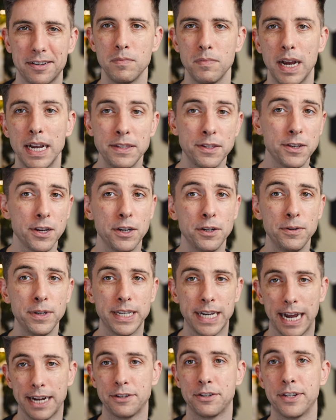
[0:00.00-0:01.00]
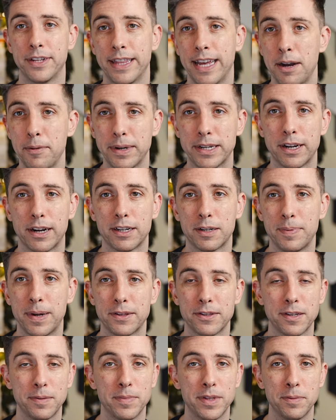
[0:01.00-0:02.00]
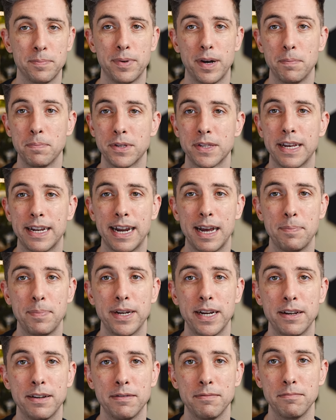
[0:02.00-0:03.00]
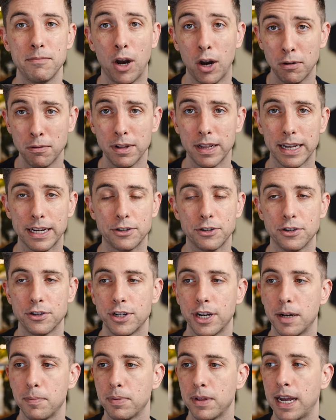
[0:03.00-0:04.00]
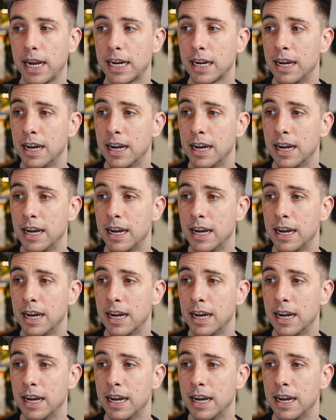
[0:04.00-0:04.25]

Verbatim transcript: And so, attached to that, we talked about some of the bumps that happen in our relationship. Like,